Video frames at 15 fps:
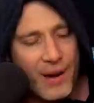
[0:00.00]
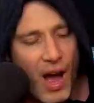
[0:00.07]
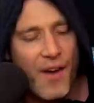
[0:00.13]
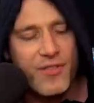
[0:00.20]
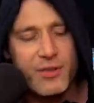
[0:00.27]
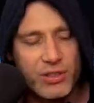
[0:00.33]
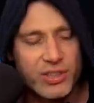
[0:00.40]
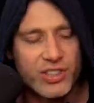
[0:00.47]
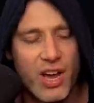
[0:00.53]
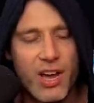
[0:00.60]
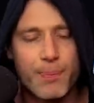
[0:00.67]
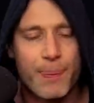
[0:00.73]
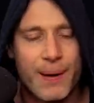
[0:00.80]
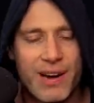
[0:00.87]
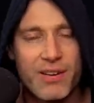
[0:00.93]
after a certain
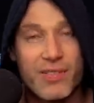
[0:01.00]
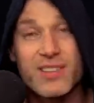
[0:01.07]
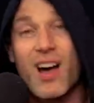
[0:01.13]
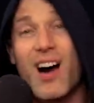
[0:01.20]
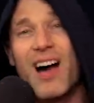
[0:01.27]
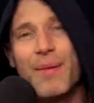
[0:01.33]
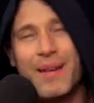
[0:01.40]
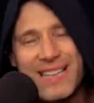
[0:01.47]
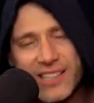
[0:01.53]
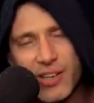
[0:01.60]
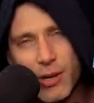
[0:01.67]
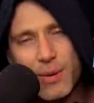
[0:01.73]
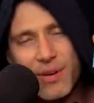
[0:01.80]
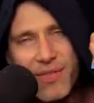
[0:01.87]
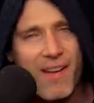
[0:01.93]
period of time, and it's going to
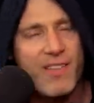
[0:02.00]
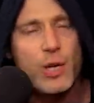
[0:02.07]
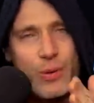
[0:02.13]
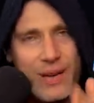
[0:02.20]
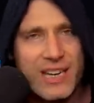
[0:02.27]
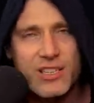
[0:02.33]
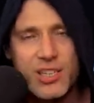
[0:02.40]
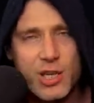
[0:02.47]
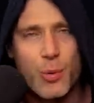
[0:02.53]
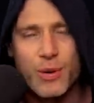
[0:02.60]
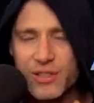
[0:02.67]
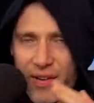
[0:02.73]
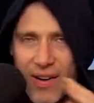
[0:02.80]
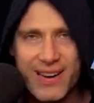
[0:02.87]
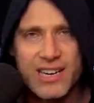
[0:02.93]
be very unique to you, it's
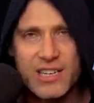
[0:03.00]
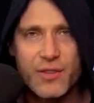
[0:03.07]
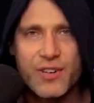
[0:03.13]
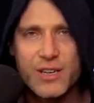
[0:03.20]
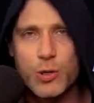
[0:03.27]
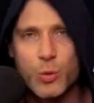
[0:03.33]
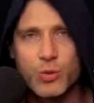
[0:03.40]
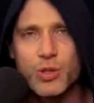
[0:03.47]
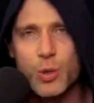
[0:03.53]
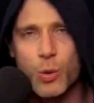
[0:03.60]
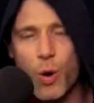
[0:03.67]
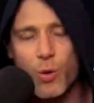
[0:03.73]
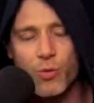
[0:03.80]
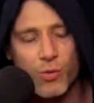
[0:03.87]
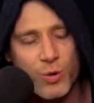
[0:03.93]
very individual to your
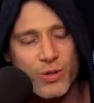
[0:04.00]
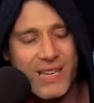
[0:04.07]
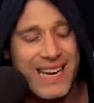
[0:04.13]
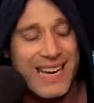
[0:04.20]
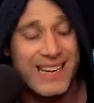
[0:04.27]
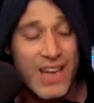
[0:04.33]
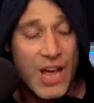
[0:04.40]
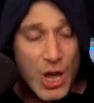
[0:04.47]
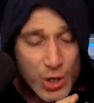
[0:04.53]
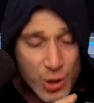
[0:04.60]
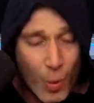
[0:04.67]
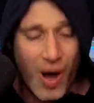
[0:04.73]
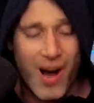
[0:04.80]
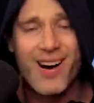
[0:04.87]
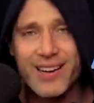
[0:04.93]
own routine, you
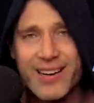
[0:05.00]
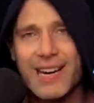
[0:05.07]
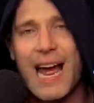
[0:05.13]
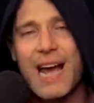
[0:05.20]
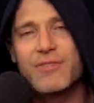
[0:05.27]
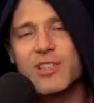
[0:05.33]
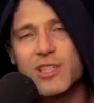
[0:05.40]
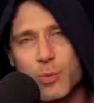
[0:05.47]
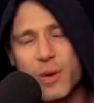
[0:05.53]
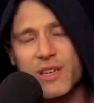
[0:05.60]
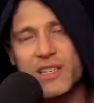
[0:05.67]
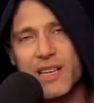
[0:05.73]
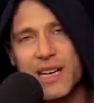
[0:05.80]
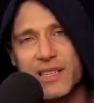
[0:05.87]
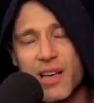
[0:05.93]
are going to have to switch
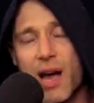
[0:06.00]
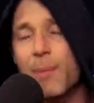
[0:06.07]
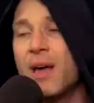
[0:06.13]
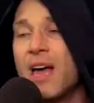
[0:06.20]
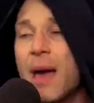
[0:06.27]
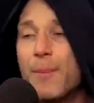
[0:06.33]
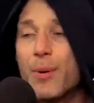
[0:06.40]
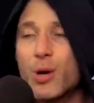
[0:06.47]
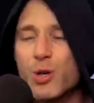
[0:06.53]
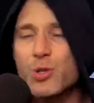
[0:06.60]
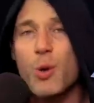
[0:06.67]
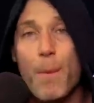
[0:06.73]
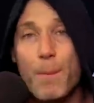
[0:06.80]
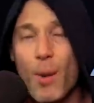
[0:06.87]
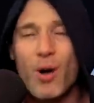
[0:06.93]
things up because
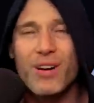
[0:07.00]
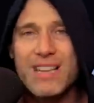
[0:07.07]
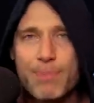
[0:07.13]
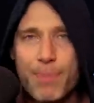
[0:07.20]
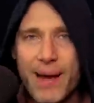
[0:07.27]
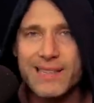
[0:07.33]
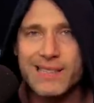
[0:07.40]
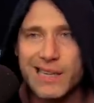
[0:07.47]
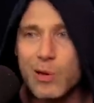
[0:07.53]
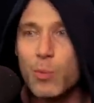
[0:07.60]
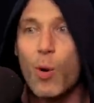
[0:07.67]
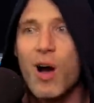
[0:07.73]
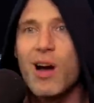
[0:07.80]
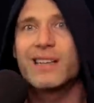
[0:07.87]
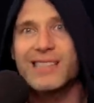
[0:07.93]
your body basically
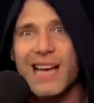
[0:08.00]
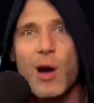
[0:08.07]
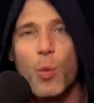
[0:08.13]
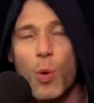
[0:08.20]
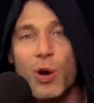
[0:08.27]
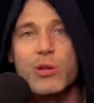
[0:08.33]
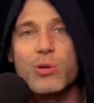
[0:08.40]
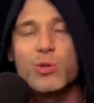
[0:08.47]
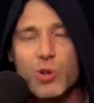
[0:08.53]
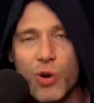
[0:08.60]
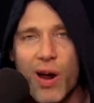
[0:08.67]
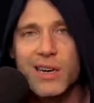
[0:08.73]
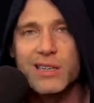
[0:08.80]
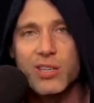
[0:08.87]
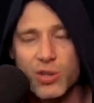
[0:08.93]
works out what you're trying to